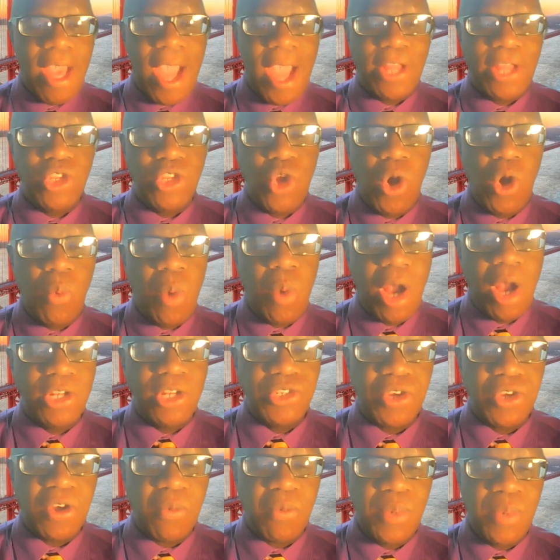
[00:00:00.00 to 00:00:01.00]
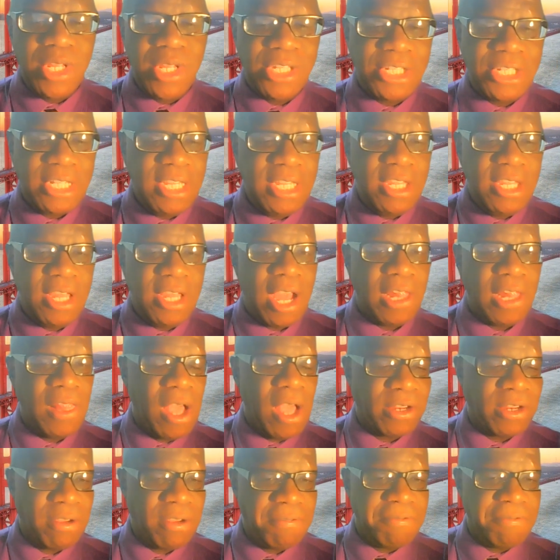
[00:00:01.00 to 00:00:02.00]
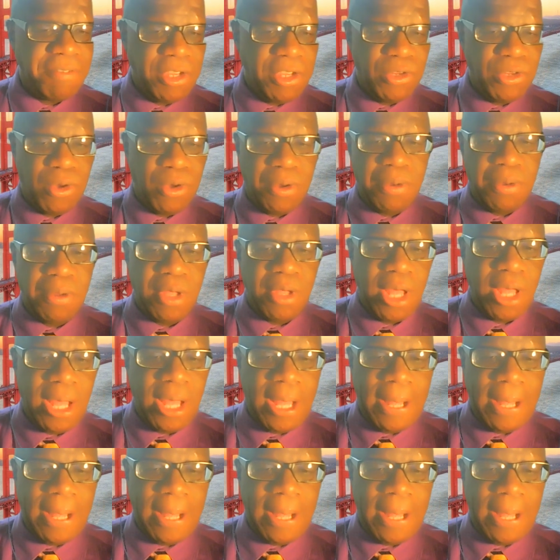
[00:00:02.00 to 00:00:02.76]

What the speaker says: And no wonder we see a lot of, you know,